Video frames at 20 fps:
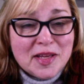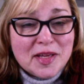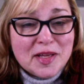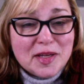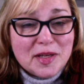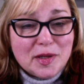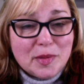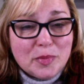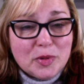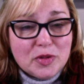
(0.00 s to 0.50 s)

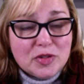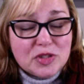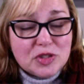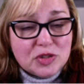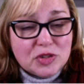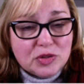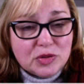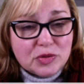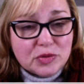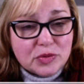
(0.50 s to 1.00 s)
Number
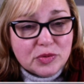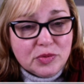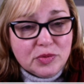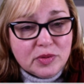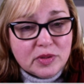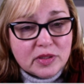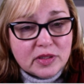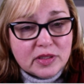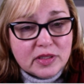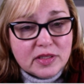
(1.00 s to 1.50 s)
2
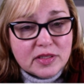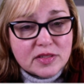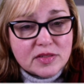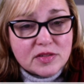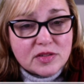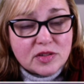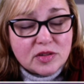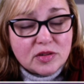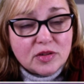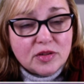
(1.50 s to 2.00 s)
is
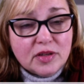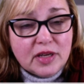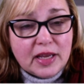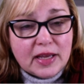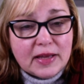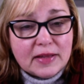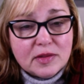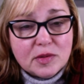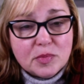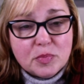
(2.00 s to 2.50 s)
to look
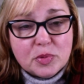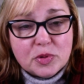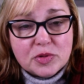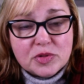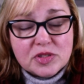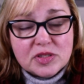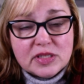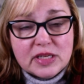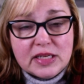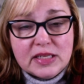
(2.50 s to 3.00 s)
at the
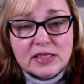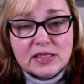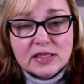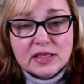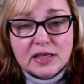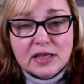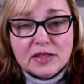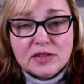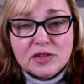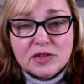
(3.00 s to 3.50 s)
percent
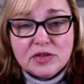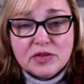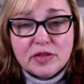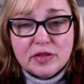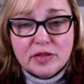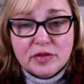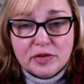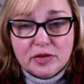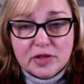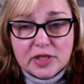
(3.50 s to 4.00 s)
under
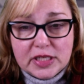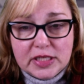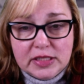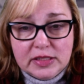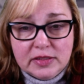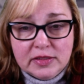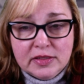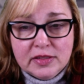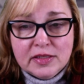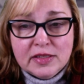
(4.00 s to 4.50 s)
30.
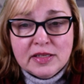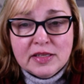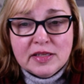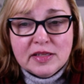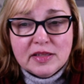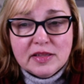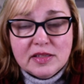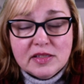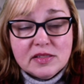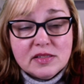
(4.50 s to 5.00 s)

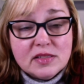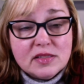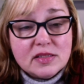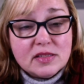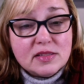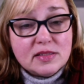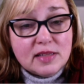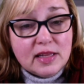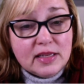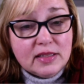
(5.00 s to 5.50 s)
This is a
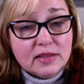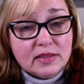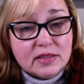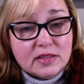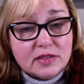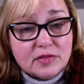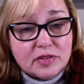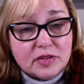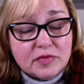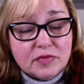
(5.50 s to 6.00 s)
slightly
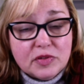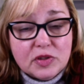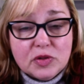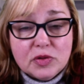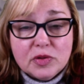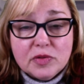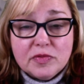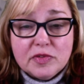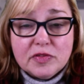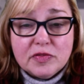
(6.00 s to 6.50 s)
different
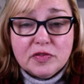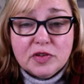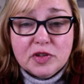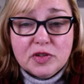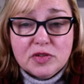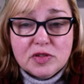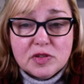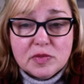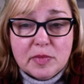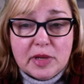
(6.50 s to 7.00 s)
view of the
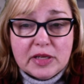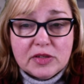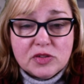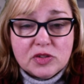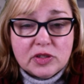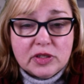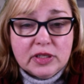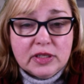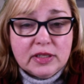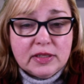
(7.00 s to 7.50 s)
first
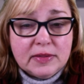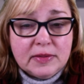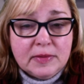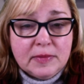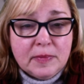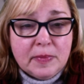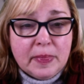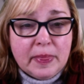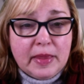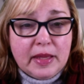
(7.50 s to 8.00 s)
metric
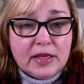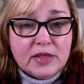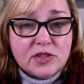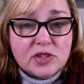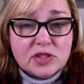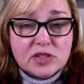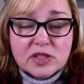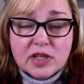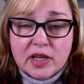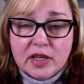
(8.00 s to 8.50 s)
and
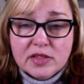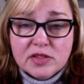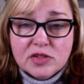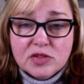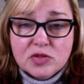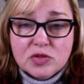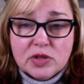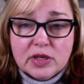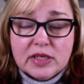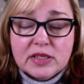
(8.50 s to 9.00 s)
just
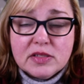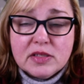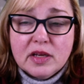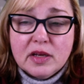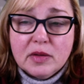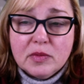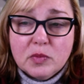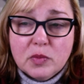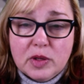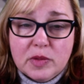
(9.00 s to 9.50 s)
concentrates
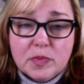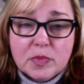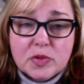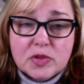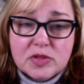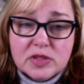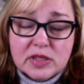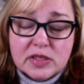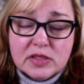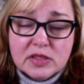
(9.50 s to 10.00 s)
on what
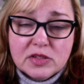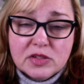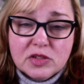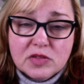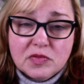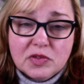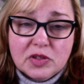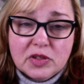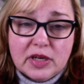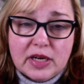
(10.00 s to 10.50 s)
percentage
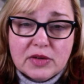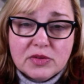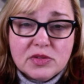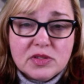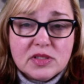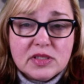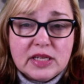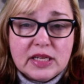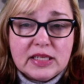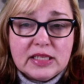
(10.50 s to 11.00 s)
of your
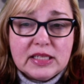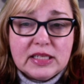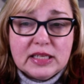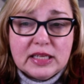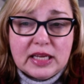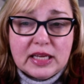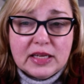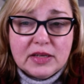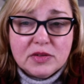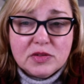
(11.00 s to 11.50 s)
outstanding
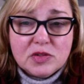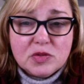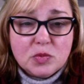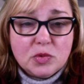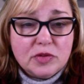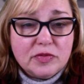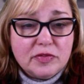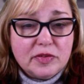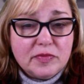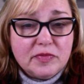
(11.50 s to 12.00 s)
accounts
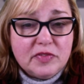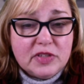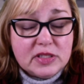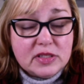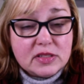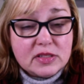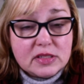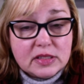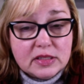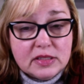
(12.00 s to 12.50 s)
were from
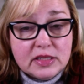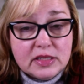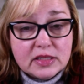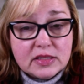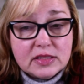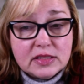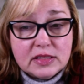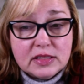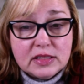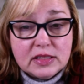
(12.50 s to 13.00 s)
visits
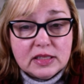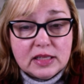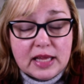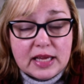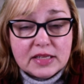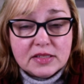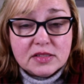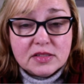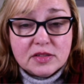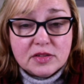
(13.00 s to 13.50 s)
conducted in the
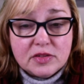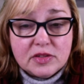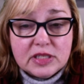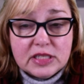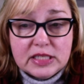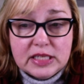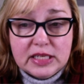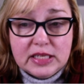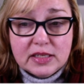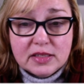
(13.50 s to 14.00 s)
last 30
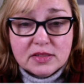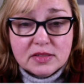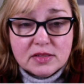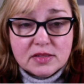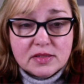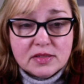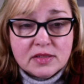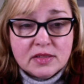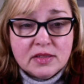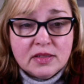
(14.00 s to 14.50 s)
days.